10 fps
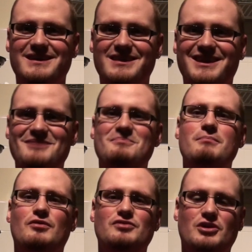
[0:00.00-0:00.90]
A lot of
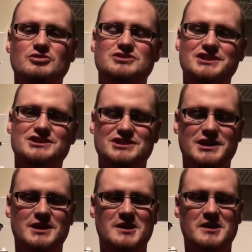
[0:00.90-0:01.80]
people knows this
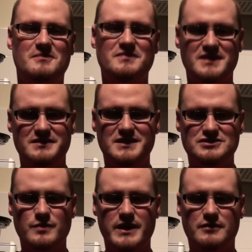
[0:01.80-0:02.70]
this
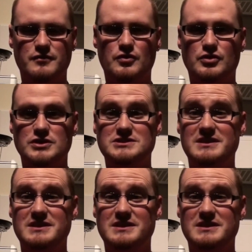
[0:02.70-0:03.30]
swear, of course.